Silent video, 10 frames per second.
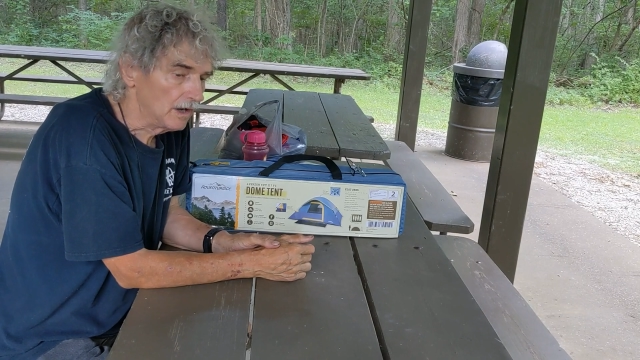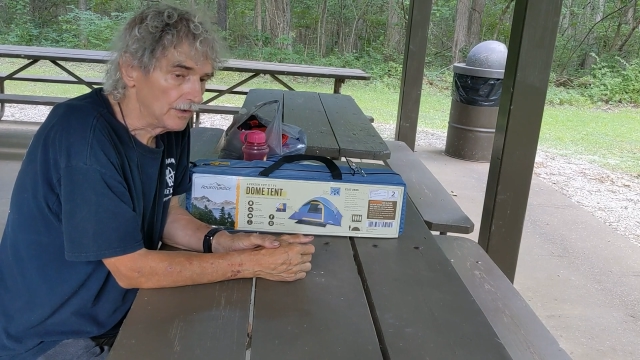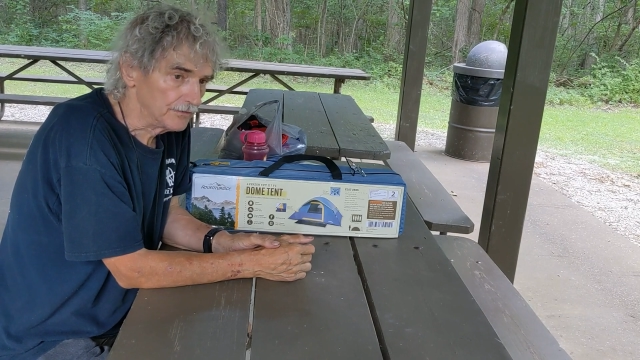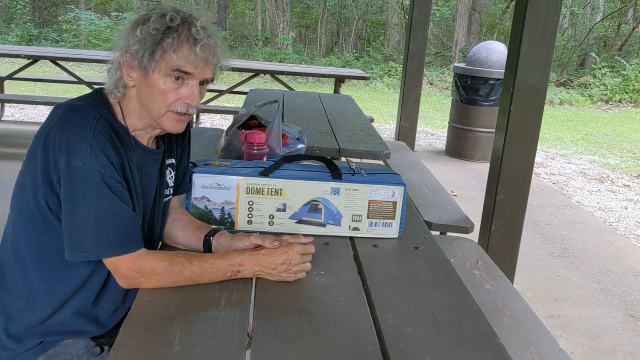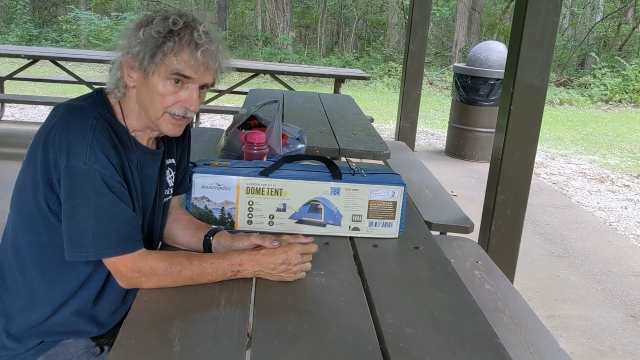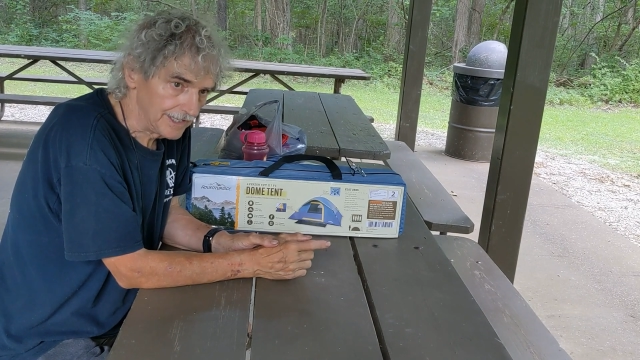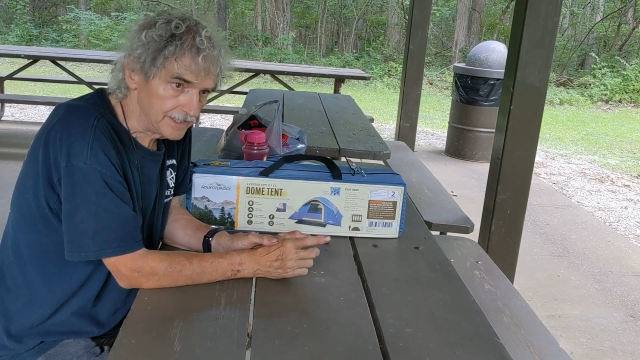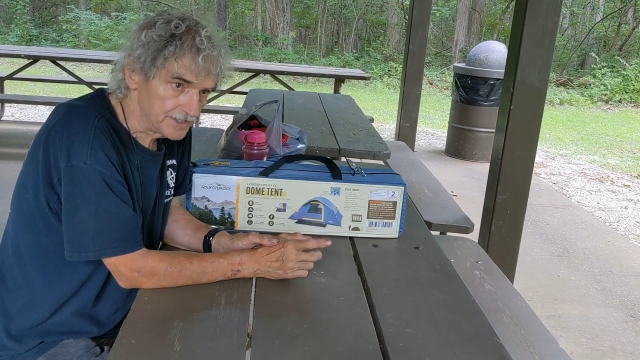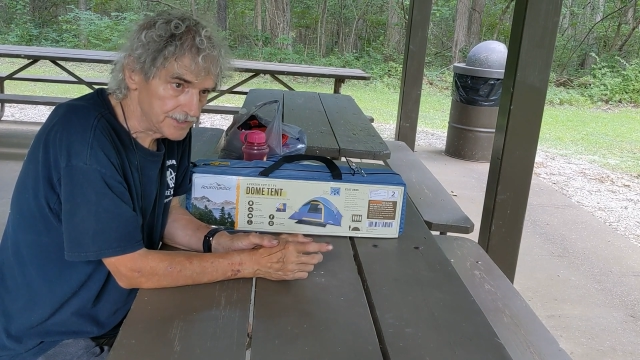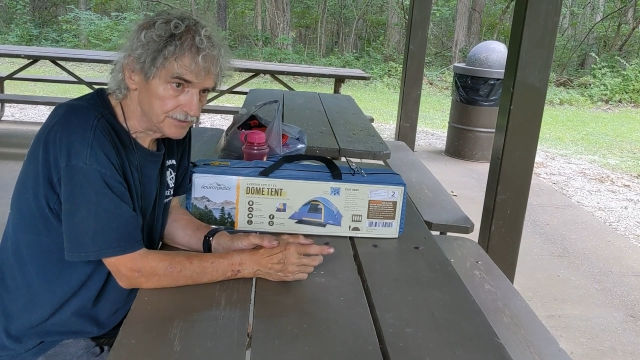On the
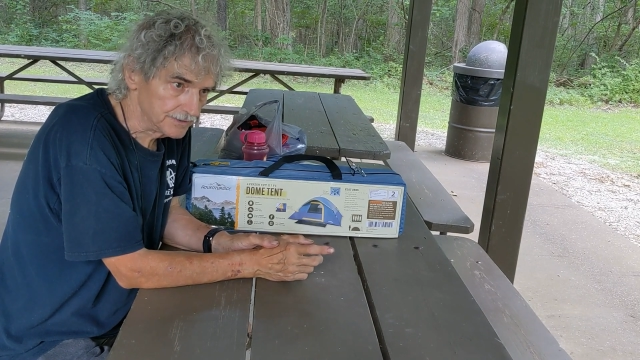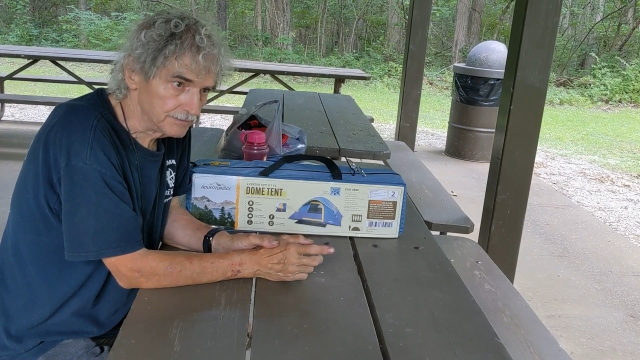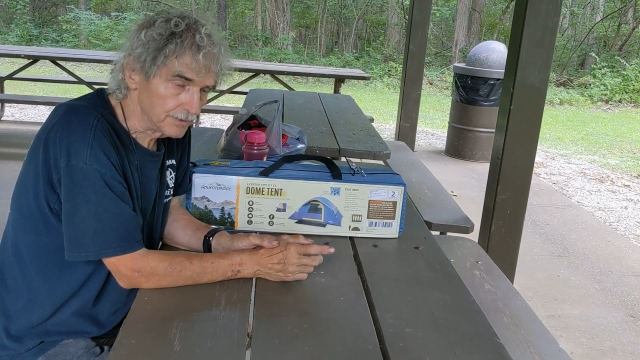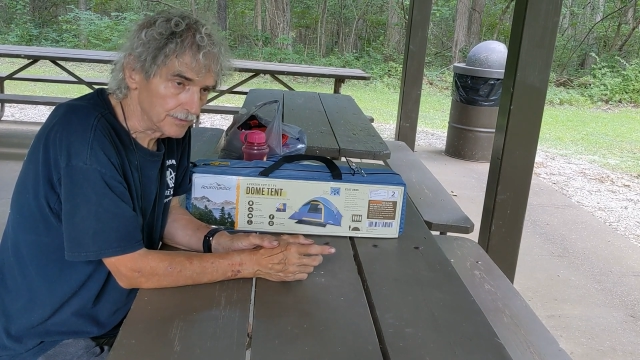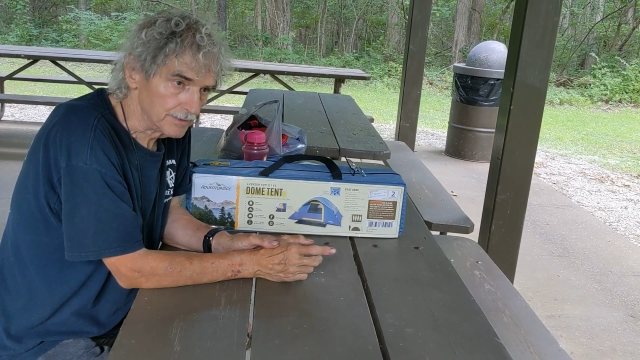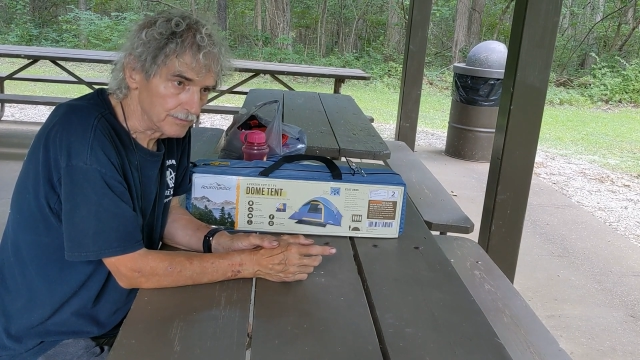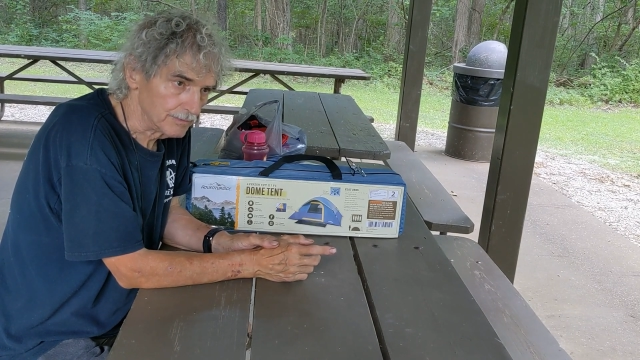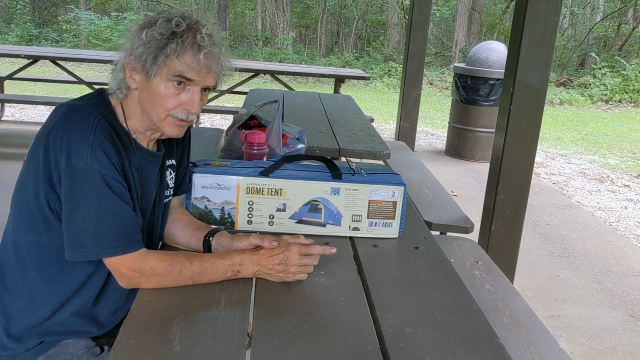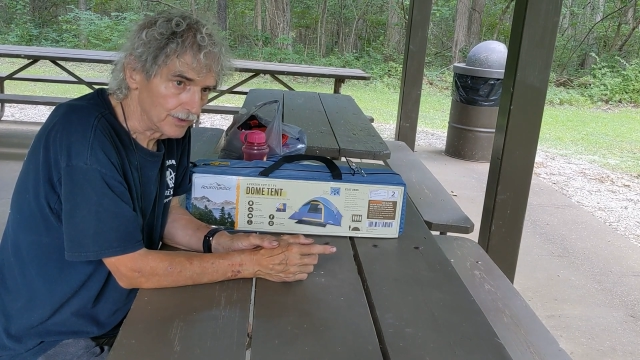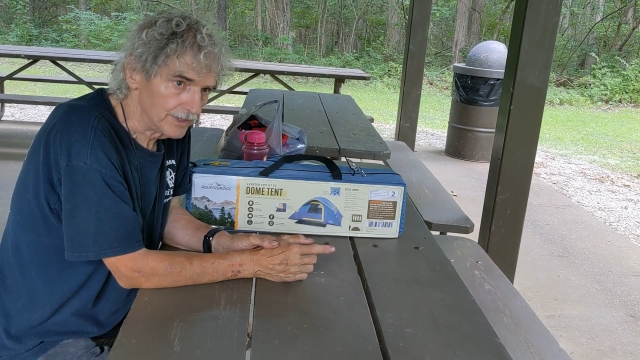last one where we
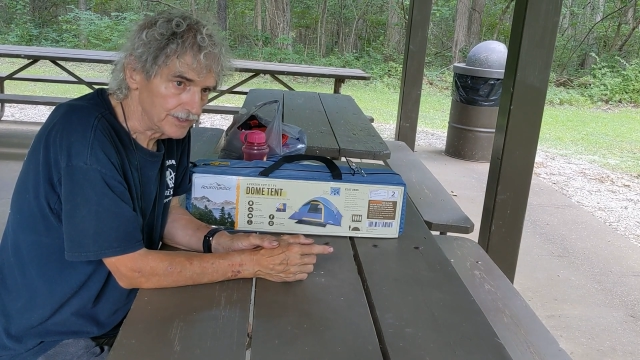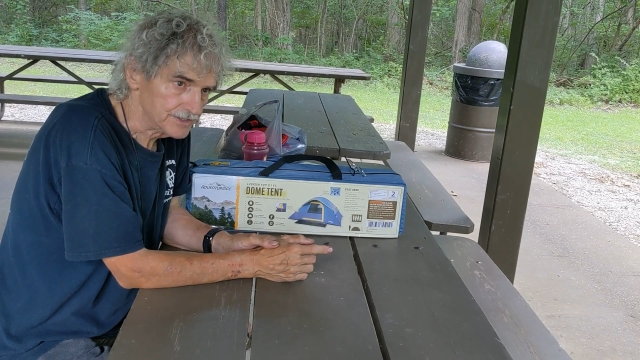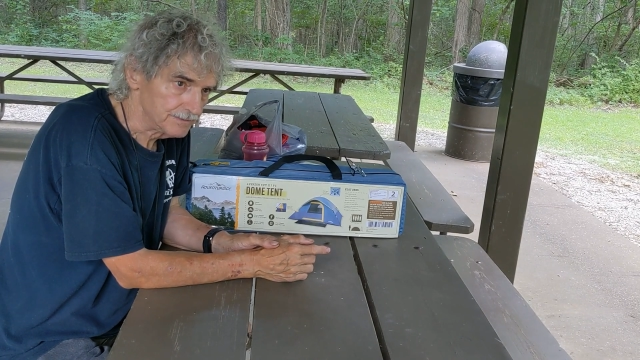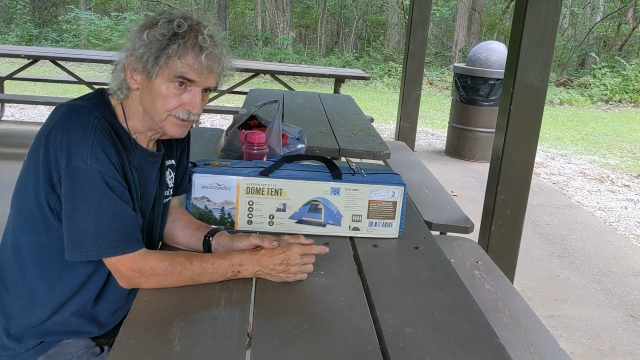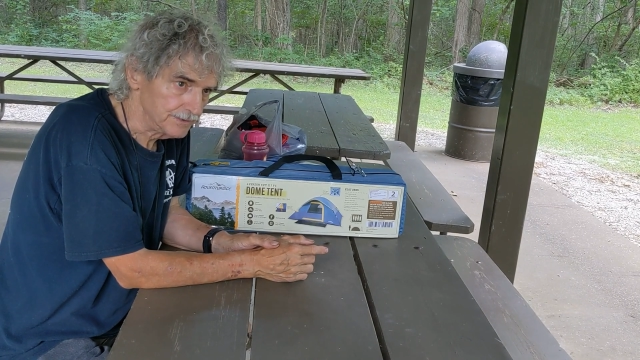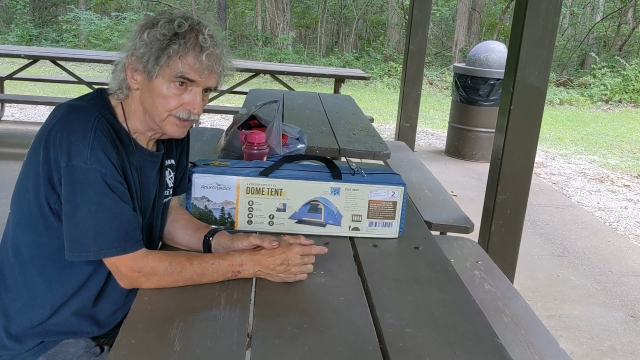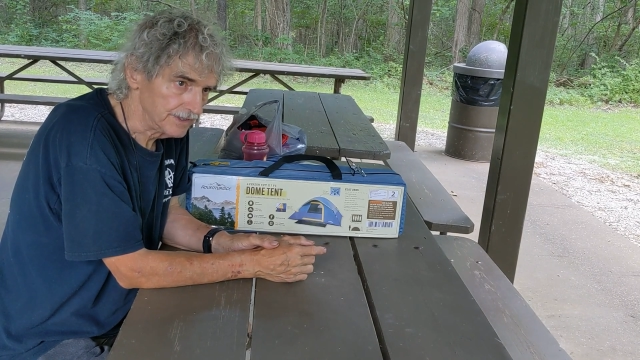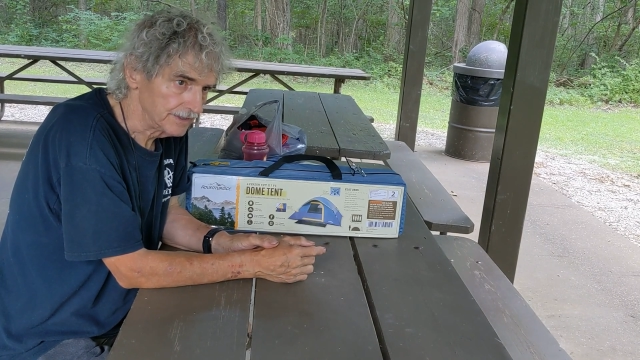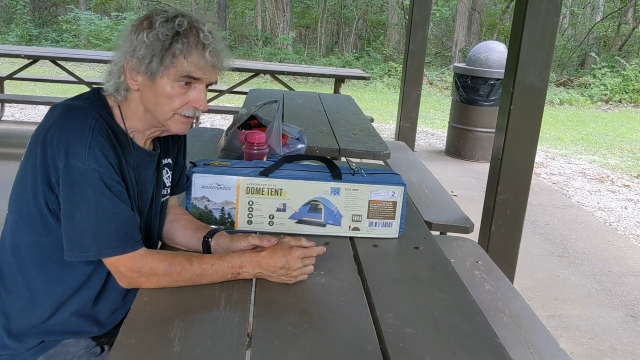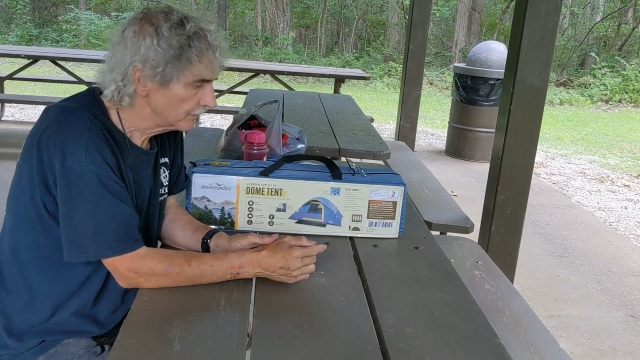brought in some new
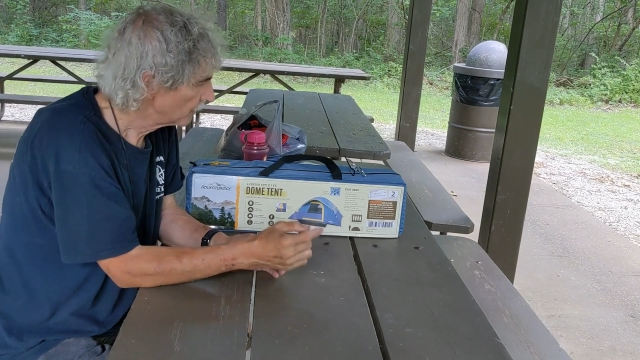gear,